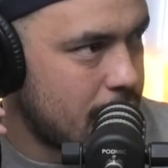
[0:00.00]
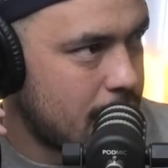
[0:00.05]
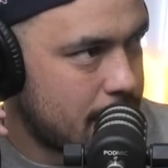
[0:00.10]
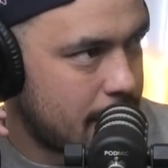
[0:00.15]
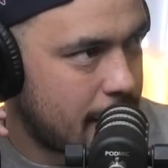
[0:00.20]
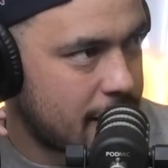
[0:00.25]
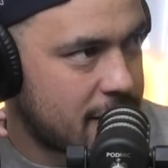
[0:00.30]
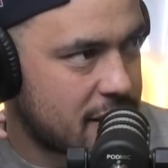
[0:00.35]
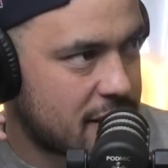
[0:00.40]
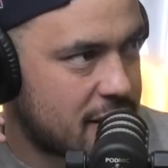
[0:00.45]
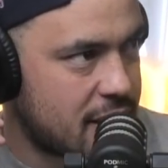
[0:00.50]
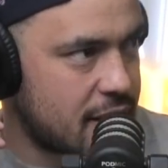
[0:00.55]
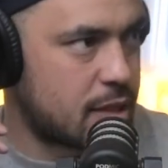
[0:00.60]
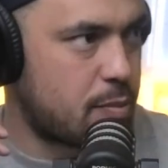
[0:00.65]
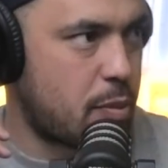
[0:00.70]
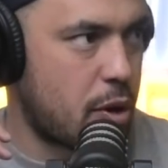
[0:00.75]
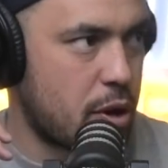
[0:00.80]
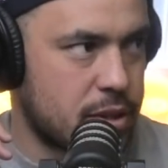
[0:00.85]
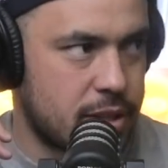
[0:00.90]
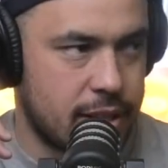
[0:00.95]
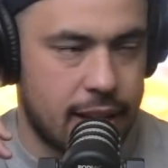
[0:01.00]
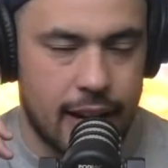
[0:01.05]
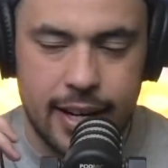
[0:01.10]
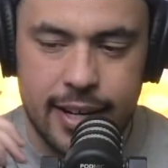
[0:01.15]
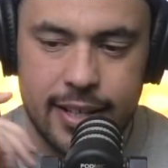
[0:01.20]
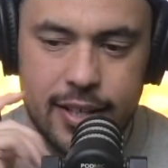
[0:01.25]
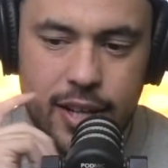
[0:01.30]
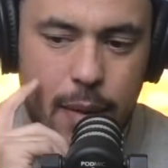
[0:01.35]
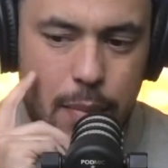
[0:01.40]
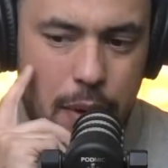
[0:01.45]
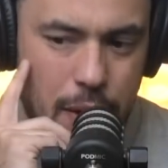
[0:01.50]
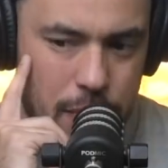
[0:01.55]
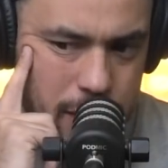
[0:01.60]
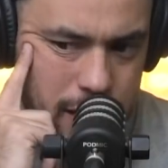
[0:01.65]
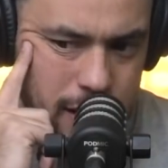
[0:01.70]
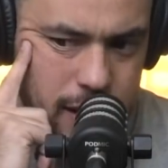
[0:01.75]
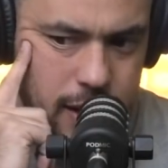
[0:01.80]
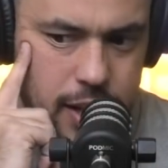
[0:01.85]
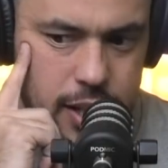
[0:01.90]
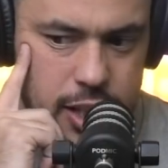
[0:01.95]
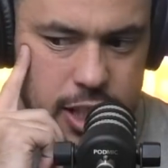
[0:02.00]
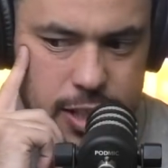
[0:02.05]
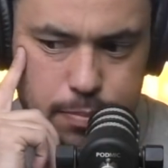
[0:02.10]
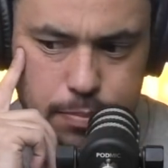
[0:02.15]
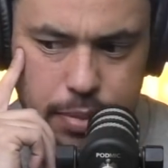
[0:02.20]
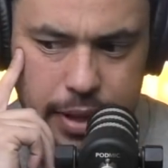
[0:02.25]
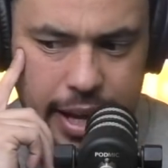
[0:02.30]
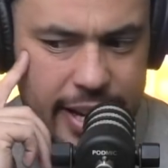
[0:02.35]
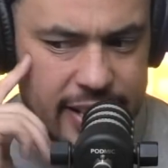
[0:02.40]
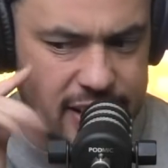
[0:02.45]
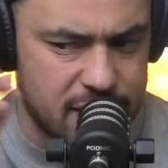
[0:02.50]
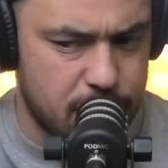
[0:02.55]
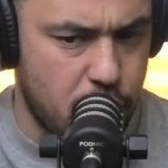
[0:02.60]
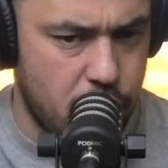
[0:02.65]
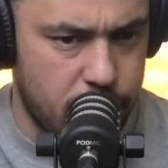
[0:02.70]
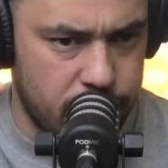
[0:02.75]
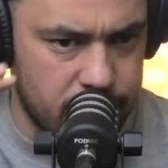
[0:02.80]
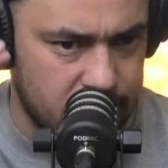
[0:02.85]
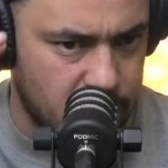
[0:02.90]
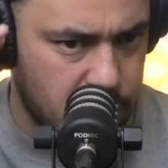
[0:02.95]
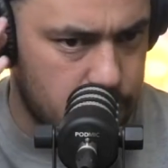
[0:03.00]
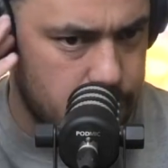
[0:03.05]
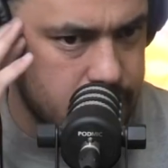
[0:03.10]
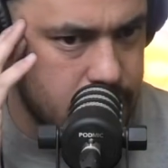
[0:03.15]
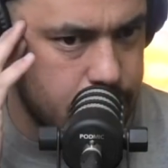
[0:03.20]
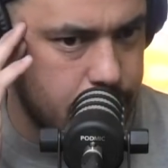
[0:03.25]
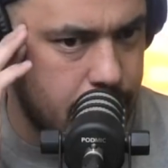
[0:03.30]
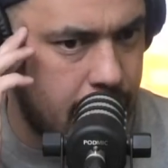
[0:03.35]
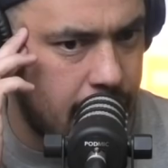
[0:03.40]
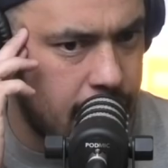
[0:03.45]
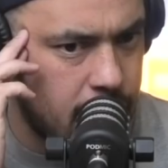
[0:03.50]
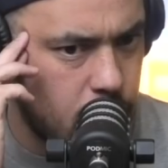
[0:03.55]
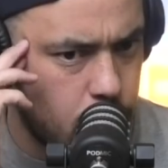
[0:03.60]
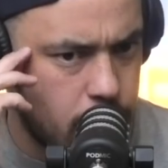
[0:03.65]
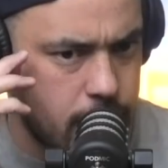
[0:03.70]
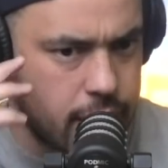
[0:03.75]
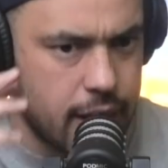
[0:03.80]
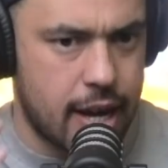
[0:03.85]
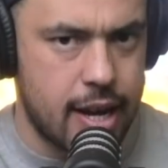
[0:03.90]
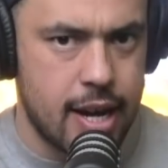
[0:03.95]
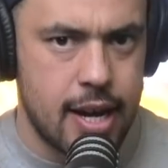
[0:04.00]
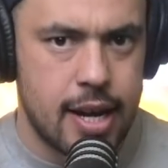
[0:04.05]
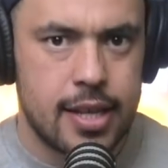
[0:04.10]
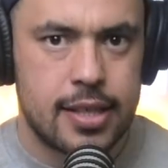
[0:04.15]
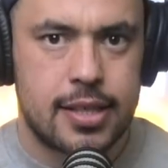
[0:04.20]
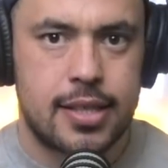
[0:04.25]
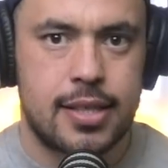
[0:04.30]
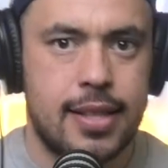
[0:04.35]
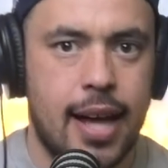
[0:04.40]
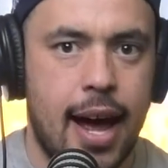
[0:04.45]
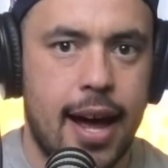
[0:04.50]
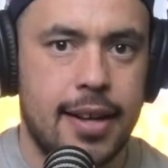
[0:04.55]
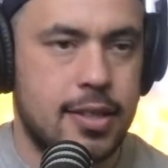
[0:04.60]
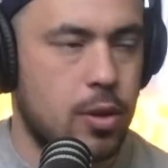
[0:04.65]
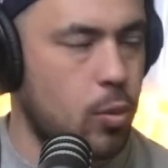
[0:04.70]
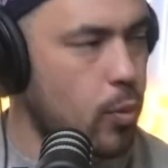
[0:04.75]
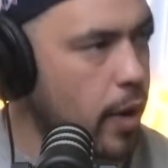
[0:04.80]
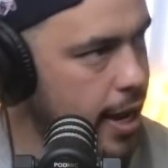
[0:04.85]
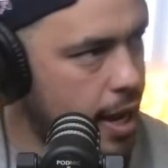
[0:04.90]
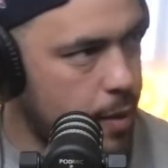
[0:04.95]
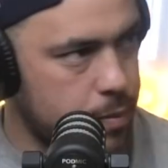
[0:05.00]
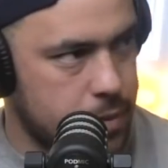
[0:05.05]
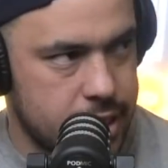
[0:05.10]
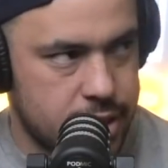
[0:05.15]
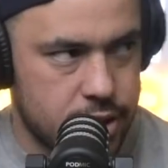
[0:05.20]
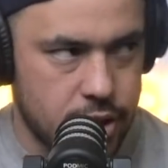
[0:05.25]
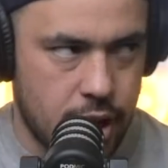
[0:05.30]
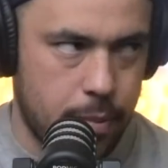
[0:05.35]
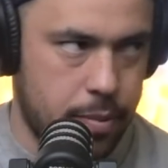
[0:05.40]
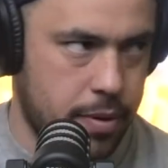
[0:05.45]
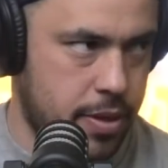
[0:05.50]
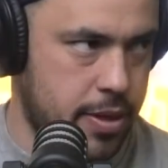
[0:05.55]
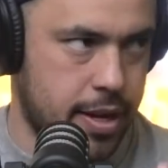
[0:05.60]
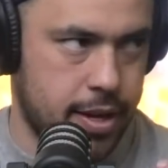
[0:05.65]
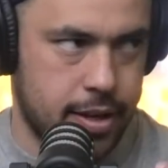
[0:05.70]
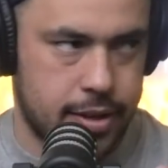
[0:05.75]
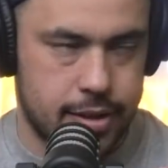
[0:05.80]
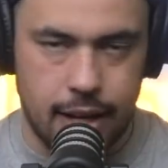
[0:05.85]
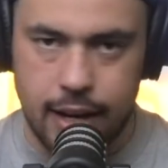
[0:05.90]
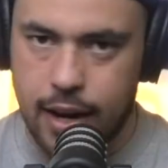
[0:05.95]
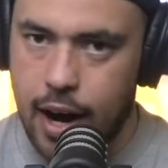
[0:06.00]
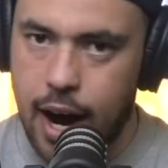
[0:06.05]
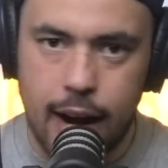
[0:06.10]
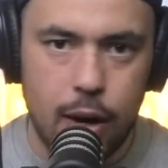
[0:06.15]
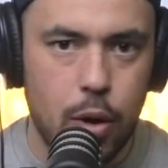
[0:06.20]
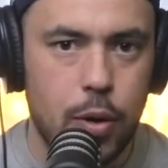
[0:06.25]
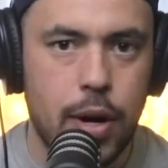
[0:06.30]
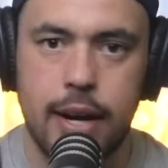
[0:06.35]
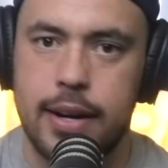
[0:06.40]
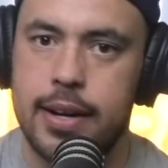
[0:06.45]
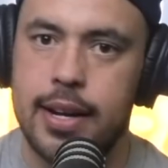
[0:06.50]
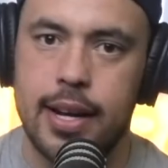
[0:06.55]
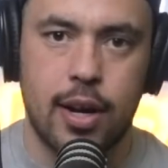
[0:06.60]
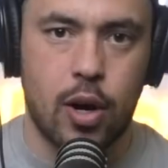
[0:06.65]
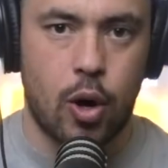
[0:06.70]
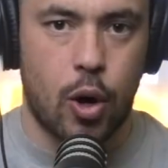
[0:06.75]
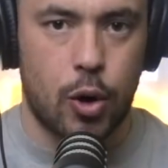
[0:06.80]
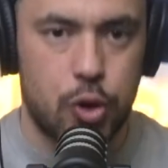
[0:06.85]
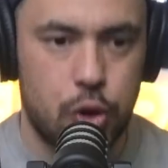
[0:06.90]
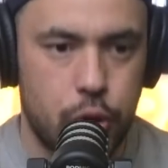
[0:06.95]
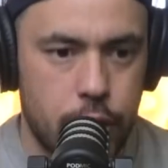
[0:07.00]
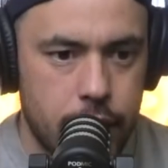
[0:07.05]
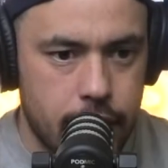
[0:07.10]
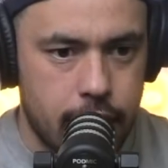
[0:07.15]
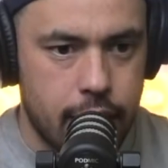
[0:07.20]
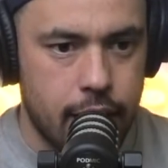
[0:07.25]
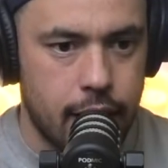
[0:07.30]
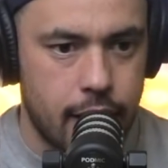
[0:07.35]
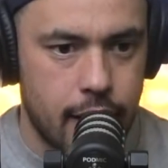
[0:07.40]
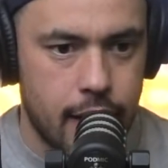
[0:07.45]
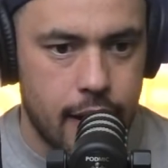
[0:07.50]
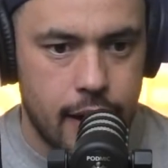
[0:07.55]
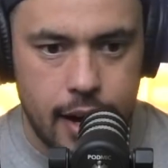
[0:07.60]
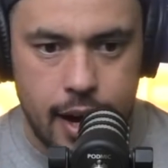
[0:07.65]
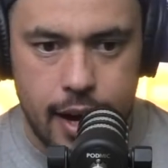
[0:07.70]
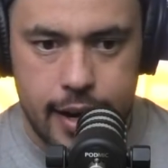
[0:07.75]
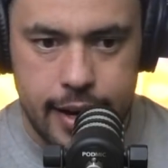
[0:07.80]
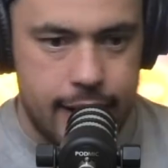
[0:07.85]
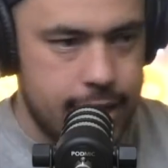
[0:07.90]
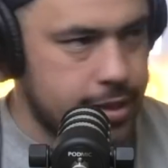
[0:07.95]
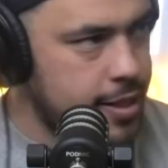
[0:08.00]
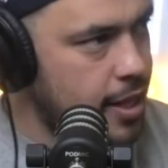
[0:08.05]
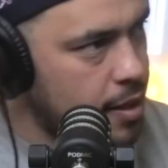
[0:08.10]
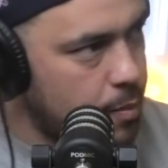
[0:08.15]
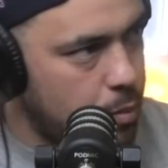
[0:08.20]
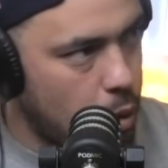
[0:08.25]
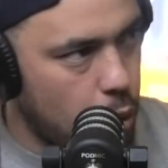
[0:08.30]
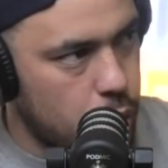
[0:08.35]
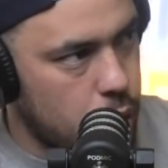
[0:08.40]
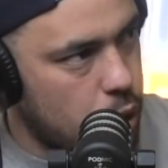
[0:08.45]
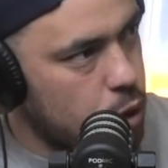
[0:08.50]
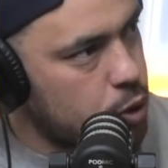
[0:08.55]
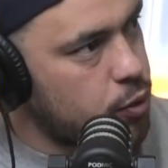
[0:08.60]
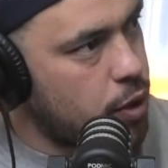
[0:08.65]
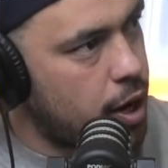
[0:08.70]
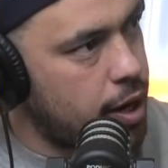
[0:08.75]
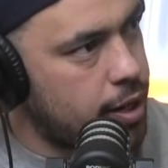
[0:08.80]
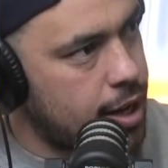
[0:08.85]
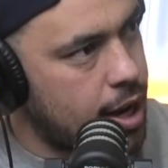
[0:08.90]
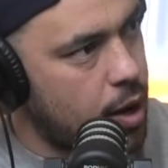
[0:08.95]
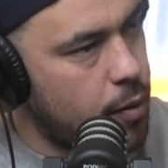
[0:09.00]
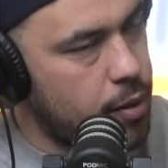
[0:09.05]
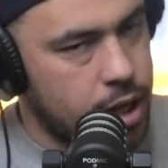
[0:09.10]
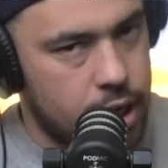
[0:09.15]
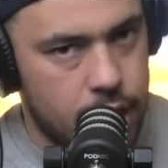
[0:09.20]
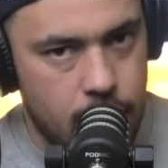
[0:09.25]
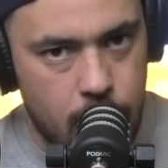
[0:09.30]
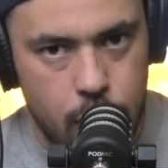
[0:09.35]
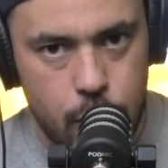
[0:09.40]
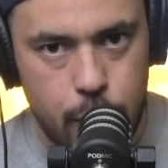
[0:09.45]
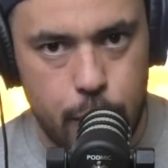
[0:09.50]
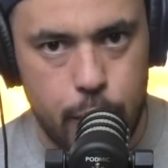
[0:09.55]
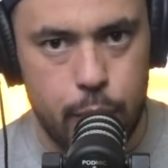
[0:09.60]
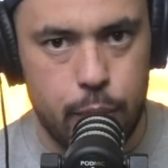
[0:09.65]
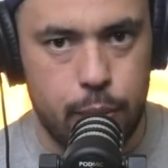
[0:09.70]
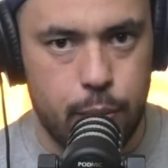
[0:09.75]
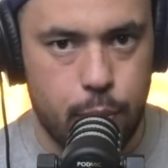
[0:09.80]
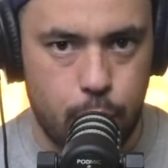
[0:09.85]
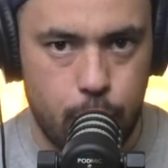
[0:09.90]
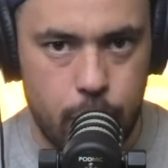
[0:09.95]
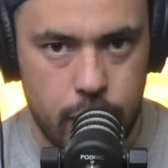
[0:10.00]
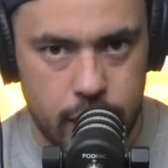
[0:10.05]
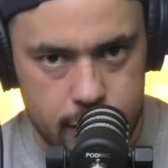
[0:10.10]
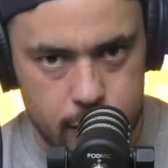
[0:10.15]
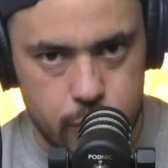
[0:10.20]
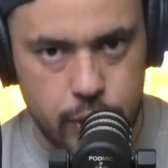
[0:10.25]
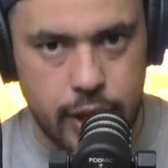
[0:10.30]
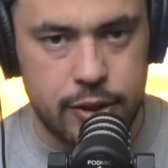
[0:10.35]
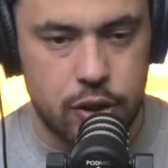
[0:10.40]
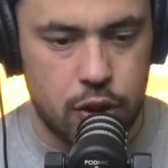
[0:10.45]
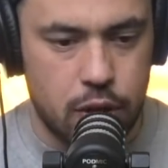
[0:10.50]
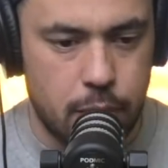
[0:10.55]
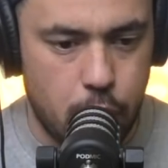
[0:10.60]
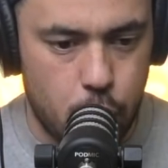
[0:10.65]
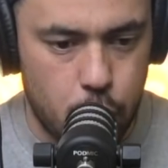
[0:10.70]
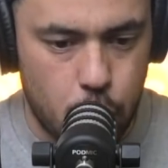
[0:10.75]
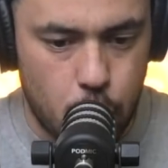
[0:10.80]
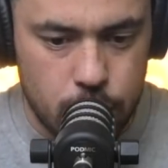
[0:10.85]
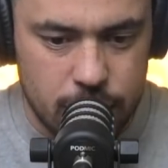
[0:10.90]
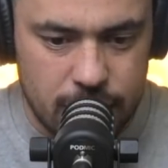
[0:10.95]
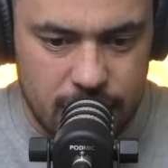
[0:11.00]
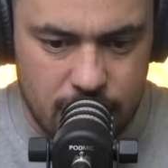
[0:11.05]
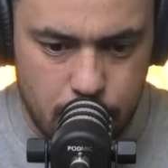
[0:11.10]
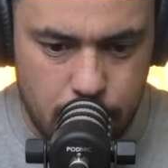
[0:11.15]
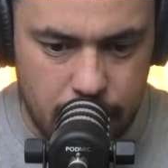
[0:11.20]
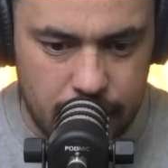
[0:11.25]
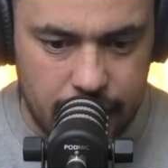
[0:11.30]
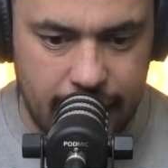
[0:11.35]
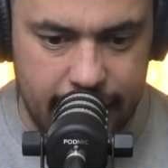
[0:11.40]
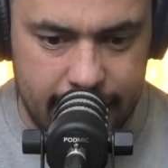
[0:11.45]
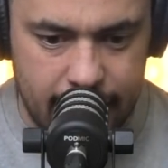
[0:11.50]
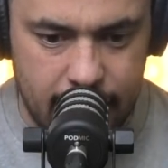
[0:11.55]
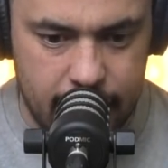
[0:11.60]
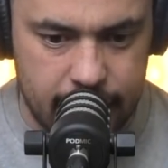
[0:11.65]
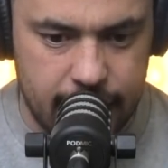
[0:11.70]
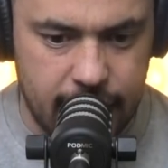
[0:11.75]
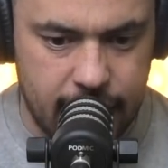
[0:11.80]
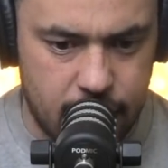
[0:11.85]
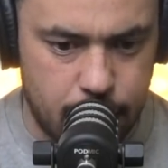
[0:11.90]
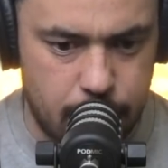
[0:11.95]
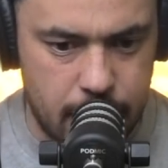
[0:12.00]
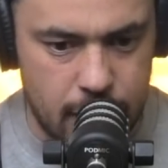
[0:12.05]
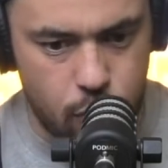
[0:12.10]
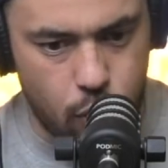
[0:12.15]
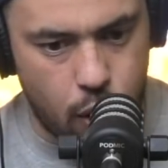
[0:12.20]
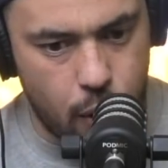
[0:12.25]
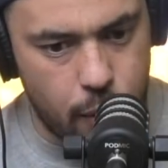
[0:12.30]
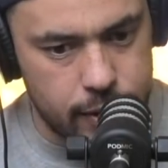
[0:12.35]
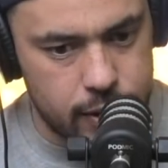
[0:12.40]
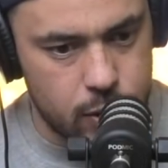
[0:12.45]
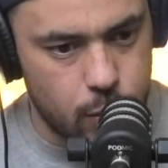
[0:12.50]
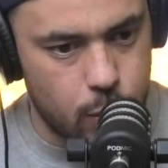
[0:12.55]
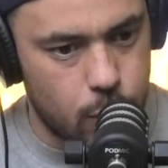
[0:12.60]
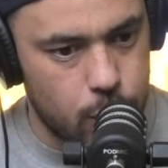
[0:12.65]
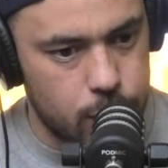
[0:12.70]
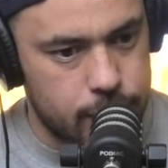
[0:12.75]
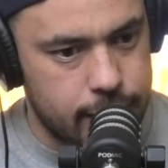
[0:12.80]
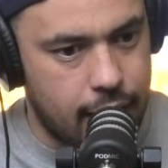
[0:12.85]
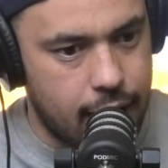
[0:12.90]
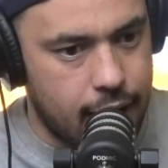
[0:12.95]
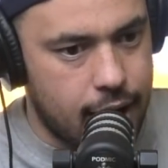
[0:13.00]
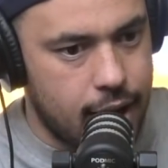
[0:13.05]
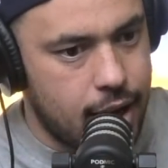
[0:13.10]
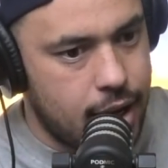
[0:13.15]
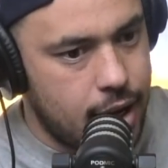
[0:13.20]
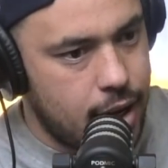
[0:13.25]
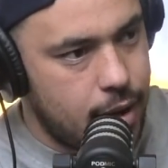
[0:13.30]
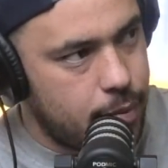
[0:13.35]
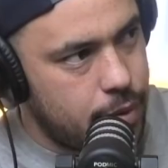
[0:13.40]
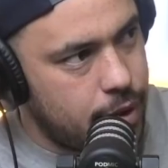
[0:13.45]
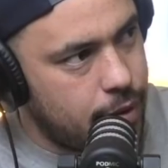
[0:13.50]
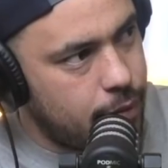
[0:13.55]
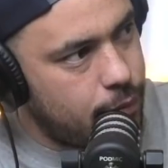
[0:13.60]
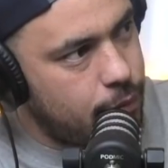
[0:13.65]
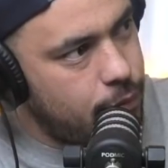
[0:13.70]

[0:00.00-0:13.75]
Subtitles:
that's just his personality type. I think players are moving a little bit smarter where they start to weigh up these type of things. I look at Nick Kotrick, and he's at the Bulldogs right now, and I know we're going to touch on the Bulldogs a little bit later, and they're going to be growing towards that. But